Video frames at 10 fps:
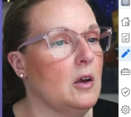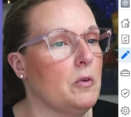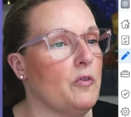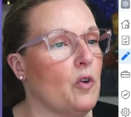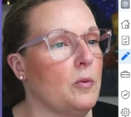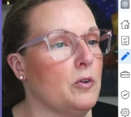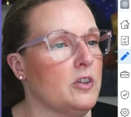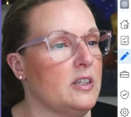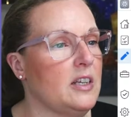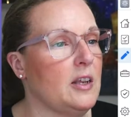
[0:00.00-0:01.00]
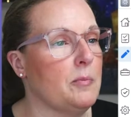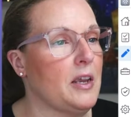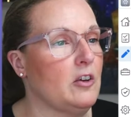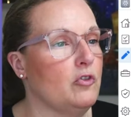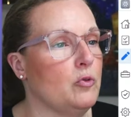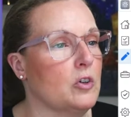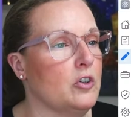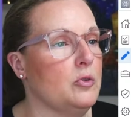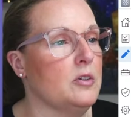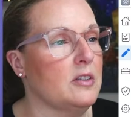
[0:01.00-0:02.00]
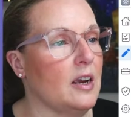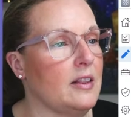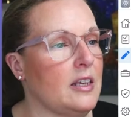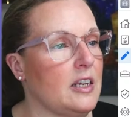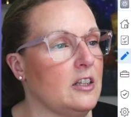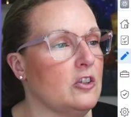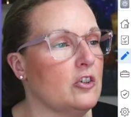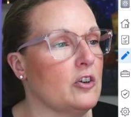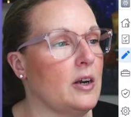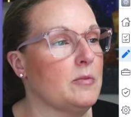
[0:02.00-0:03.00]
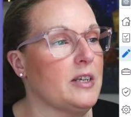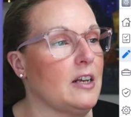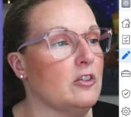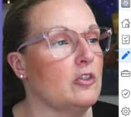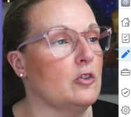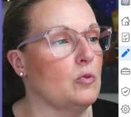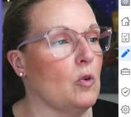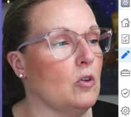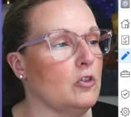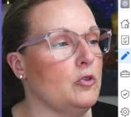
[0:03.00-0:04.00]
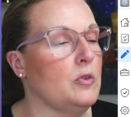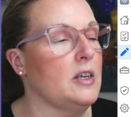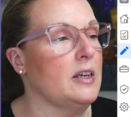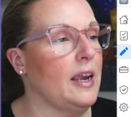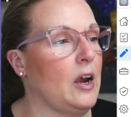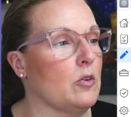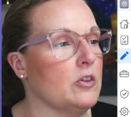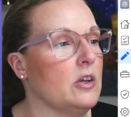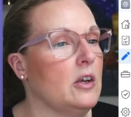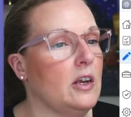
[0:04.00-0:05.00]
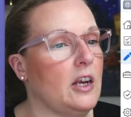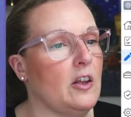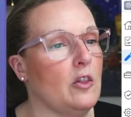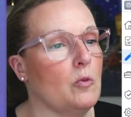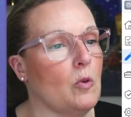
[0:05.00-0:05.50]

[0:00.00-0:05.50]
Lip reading: Before proceeding, make sure to assign the Instagram tester role to the account in the